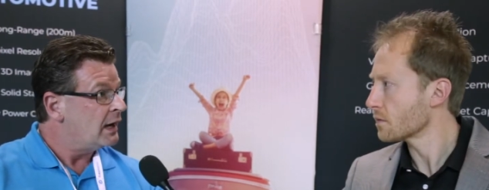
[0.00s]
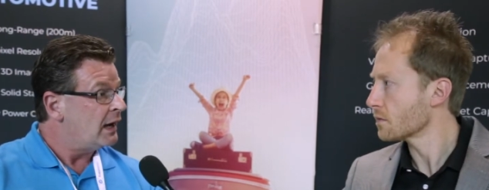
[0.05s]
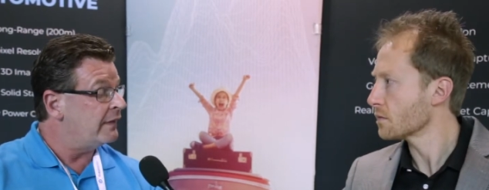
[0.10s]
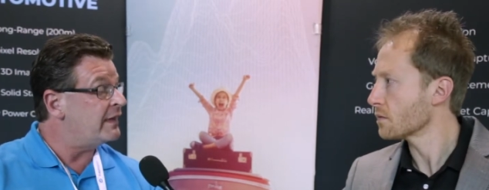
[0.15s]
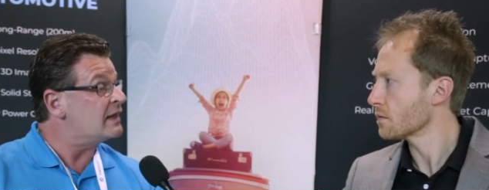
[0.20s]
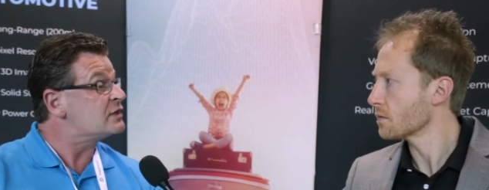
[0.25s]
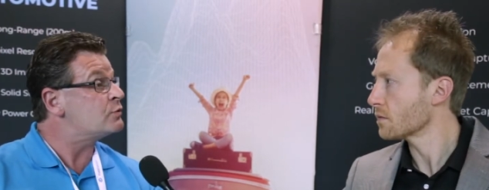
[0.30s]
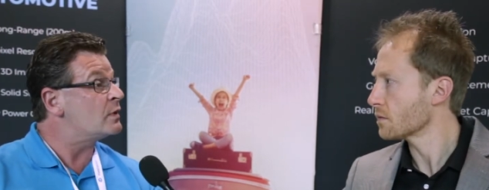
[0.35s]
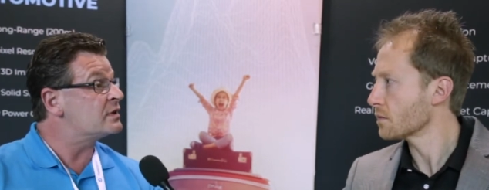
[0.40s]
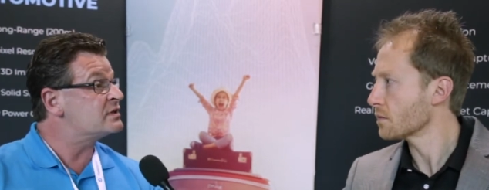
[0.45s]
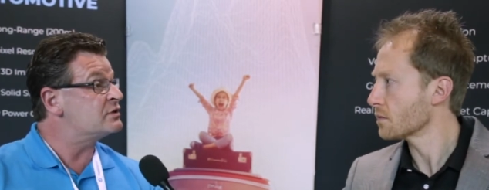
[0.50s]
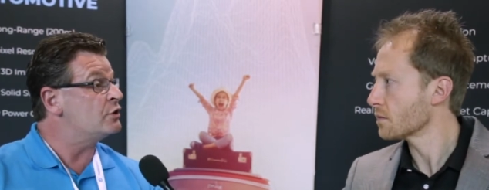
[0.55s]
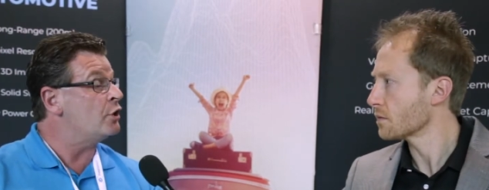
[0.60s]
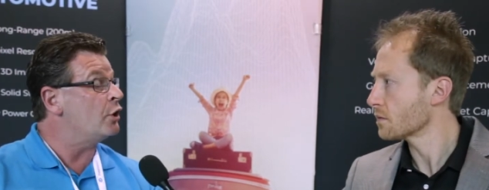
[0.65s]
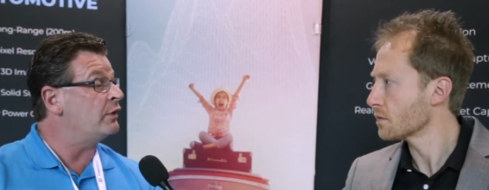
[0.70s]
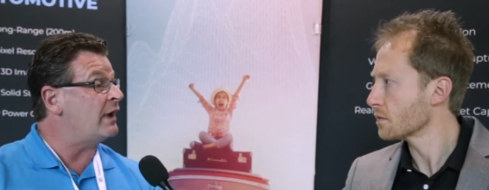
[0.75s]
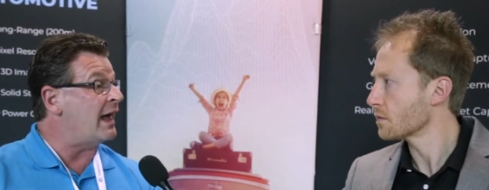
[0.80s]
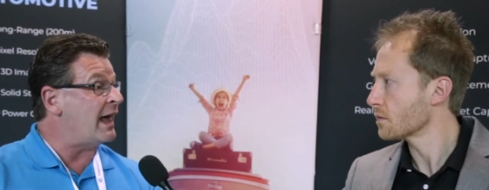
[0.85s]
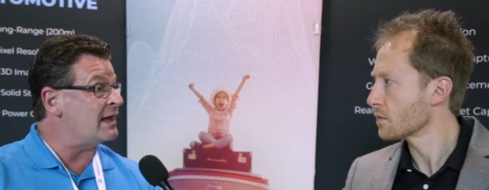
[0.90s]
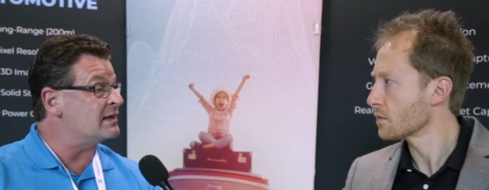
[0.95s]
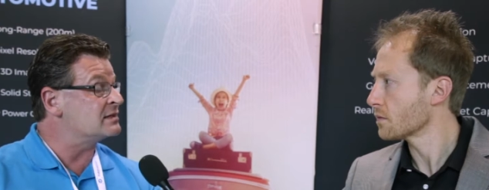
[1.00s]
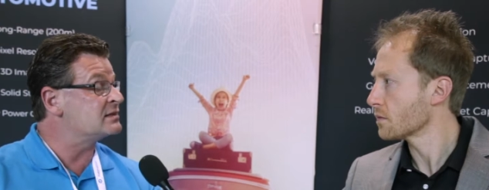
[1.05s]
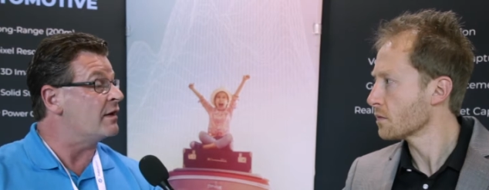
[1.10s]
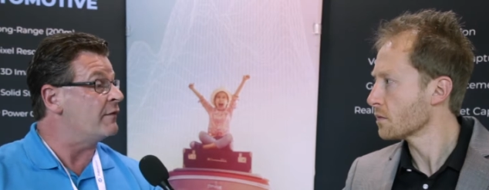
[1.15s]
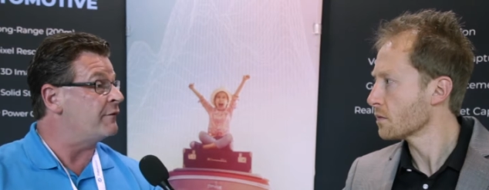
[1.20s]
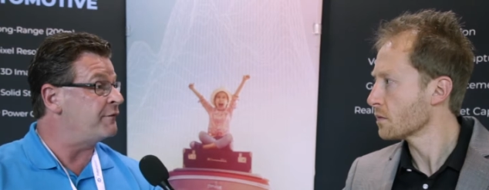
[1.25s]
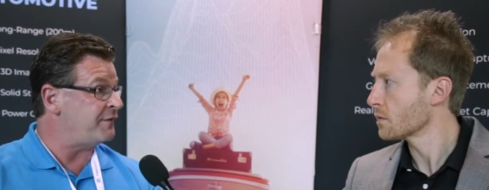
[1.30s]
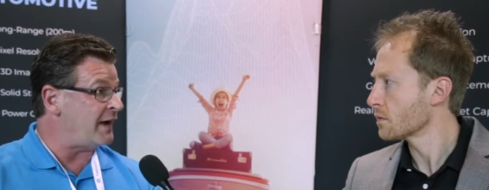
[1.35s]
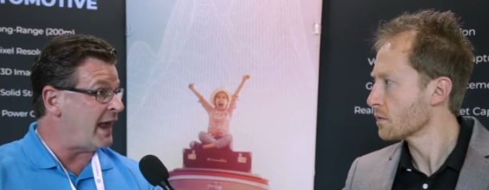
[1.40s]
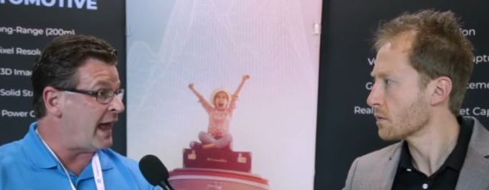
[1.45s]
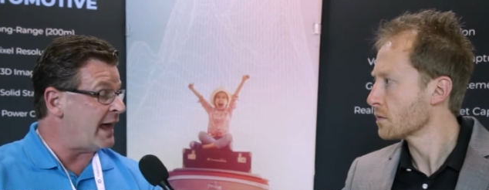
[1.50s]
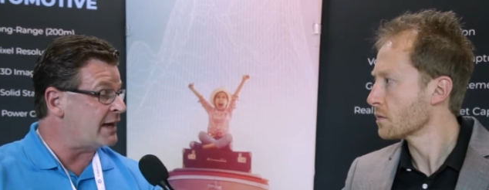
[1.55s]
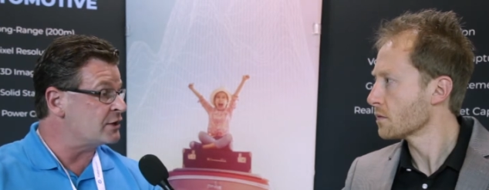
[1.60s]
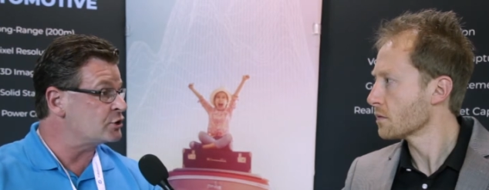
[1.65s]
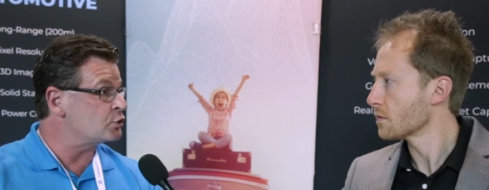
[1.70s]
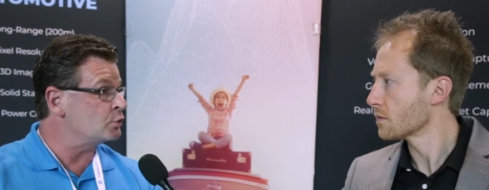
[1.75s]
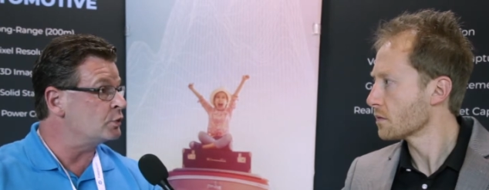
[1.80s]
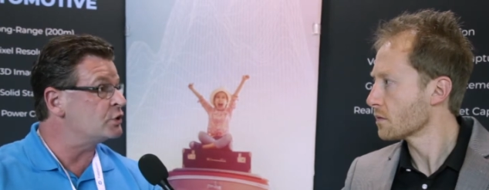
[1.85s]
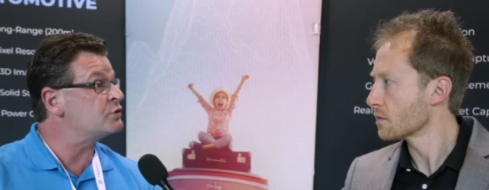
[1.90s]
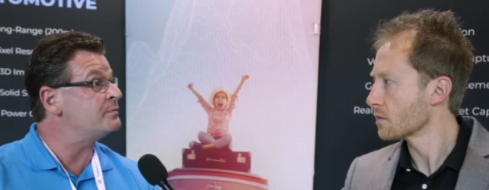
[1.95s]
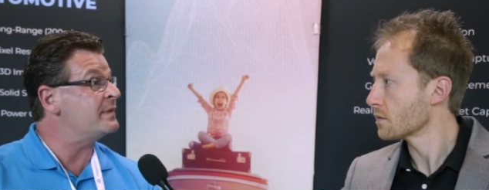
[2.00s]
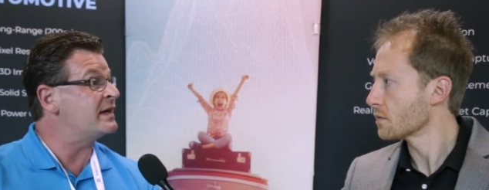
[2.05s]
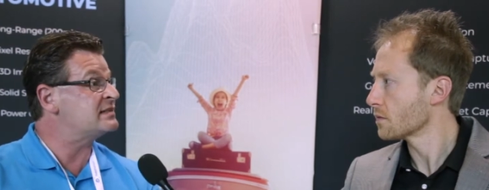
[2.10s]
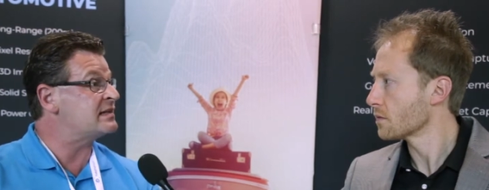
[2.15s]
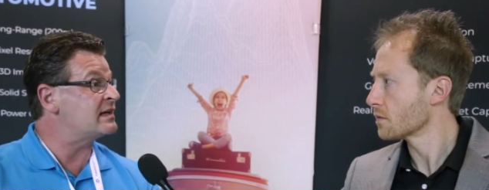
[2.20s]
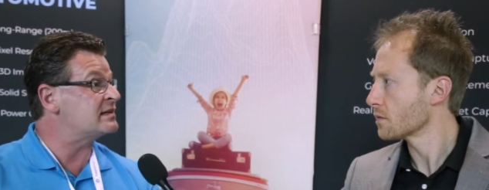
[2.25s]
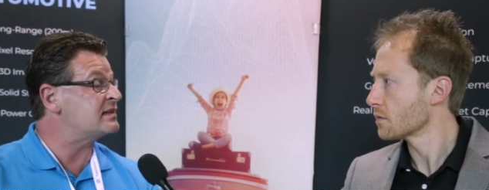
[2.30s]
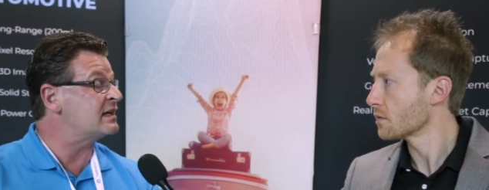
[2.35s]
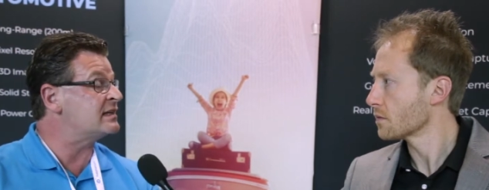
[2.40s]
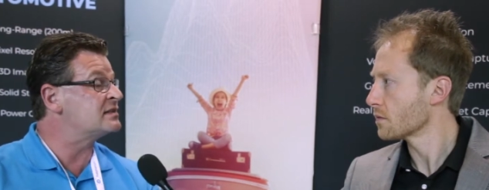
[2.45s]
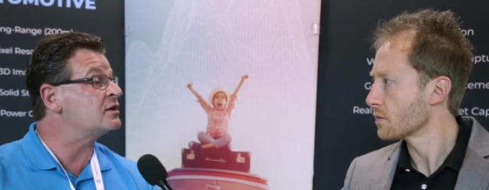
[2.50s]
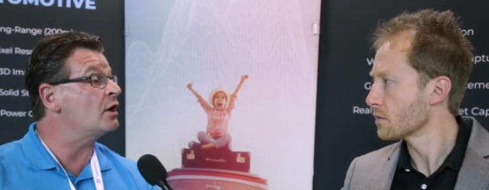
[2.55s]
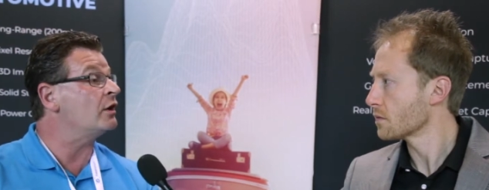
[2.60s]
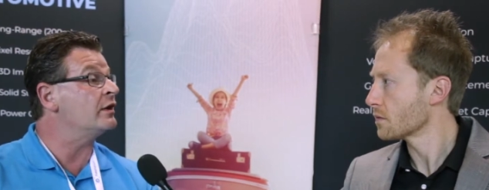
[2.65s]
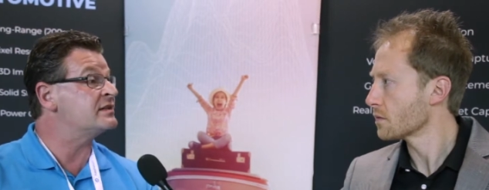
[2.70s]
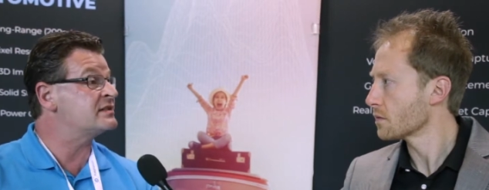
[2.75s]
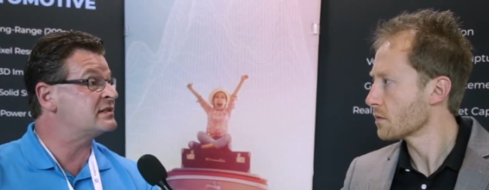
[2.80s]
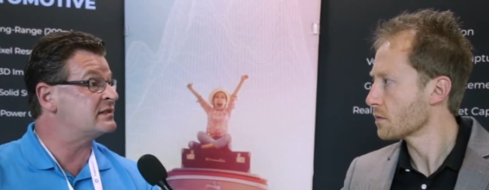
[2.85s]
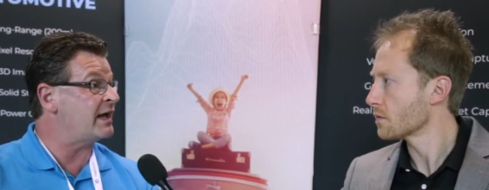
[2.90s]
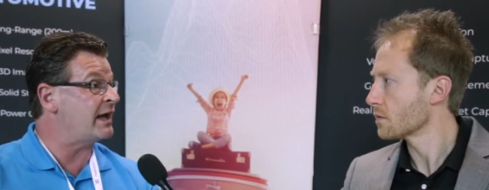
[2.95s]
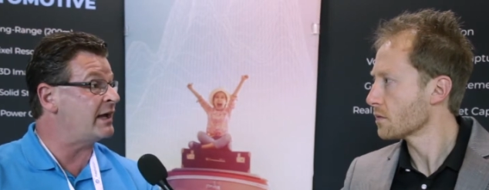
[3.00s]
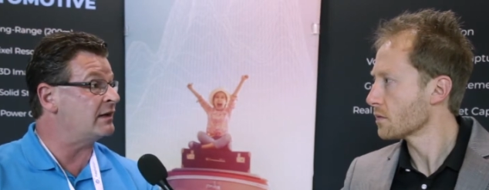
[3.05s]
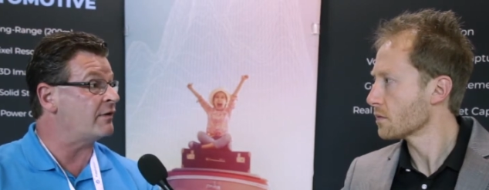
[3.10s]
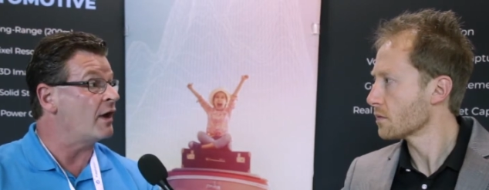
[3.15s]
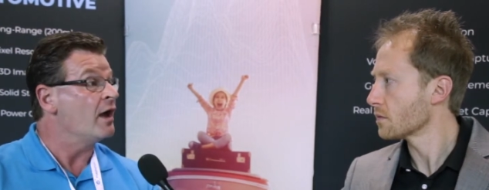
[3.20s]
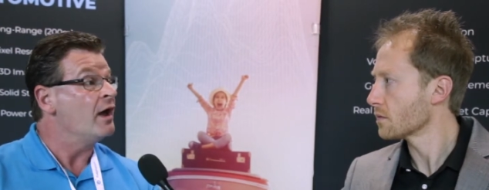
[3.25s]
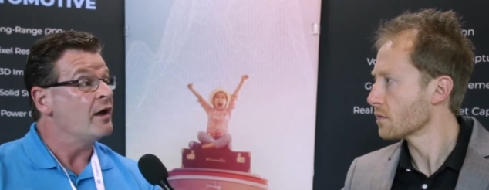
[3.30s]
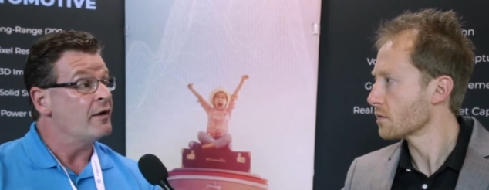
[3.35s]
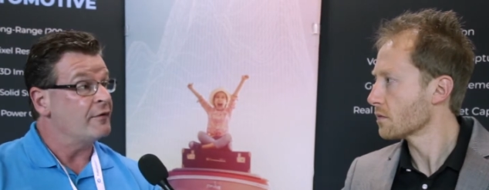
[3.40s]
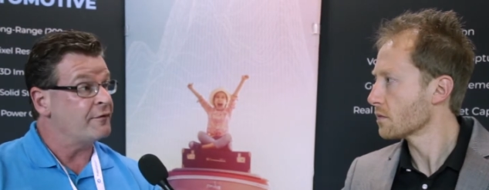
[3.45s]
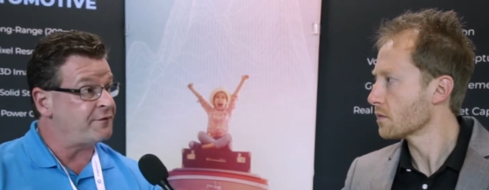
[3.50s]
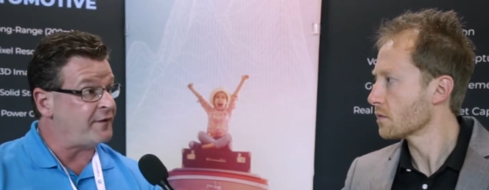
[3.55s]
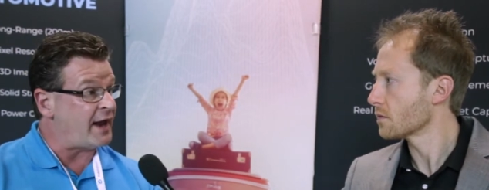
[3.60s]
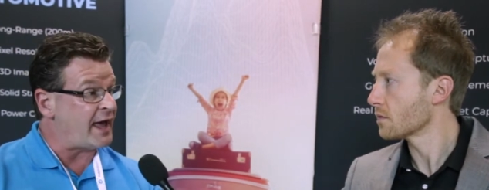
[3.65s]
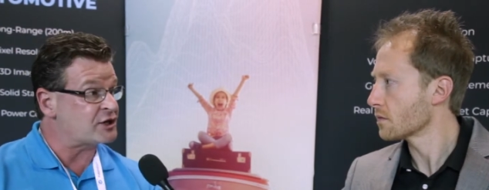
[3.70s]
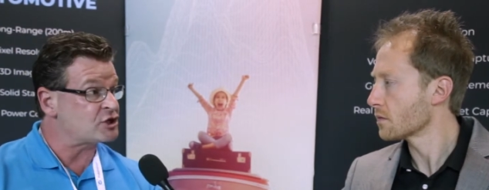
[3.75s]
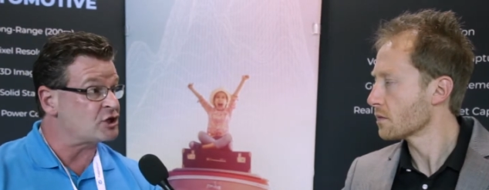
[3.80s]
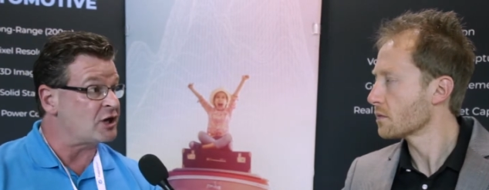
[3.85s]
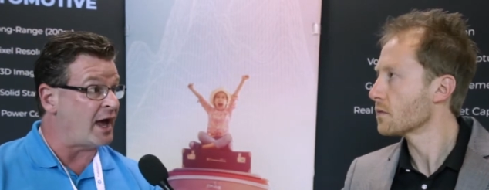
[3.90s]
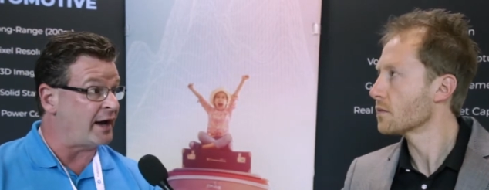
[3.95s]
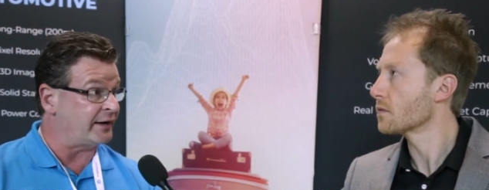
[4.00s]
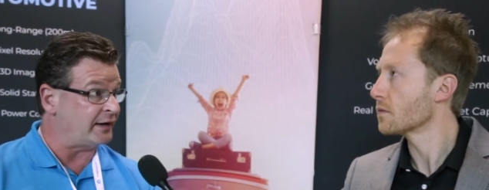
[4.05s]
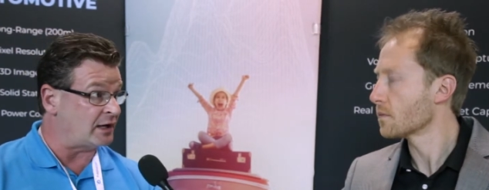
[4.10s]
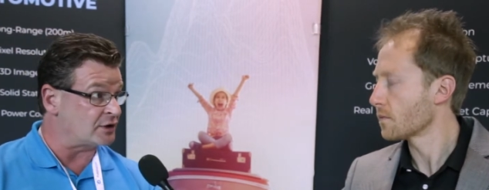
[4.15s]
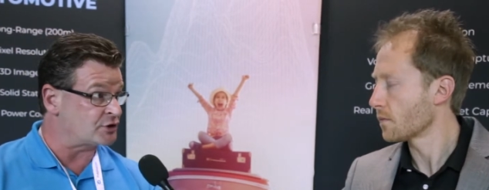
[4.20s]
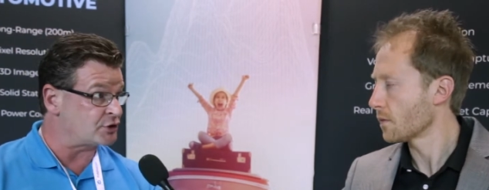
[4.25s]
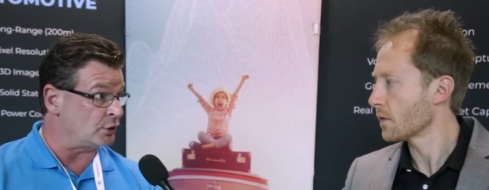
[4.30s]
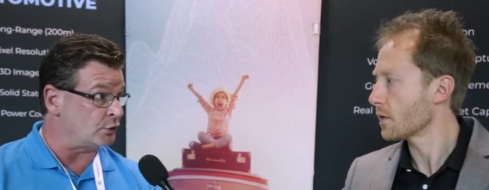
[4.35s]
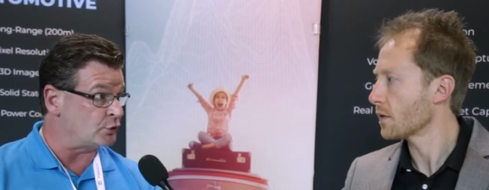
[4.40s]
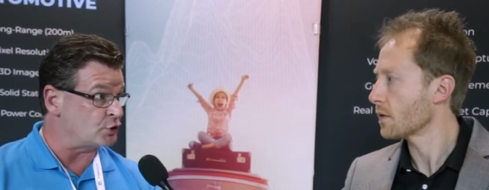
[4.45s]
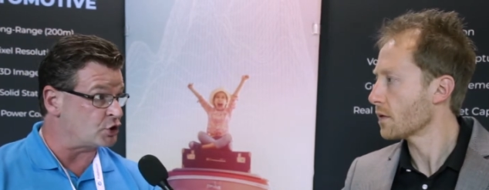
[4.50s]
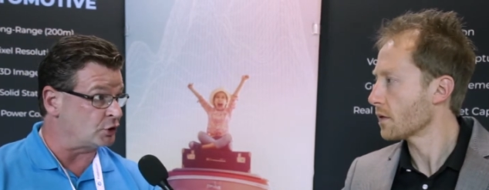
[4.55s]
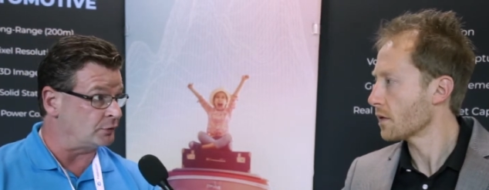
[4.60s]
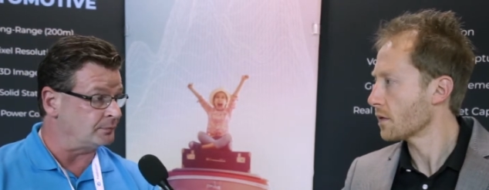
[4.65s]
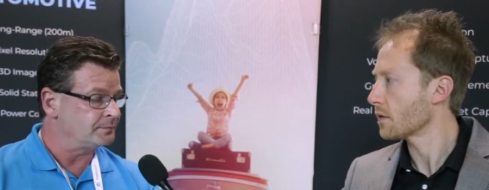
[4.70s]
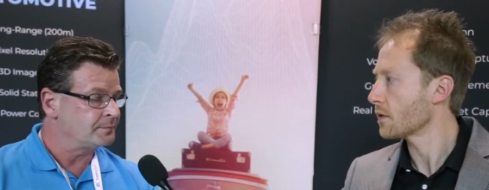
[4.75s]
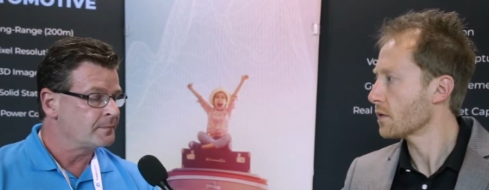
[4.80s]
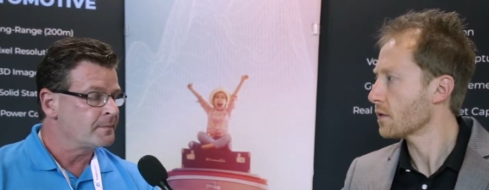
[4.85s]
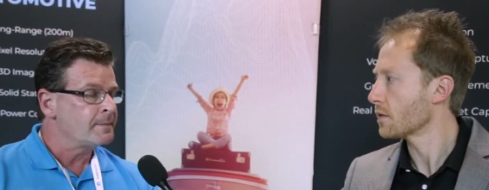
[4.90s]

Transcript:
Speaker 1: And that's what's known as flash, which makes us a solid state flash LiDAR solution.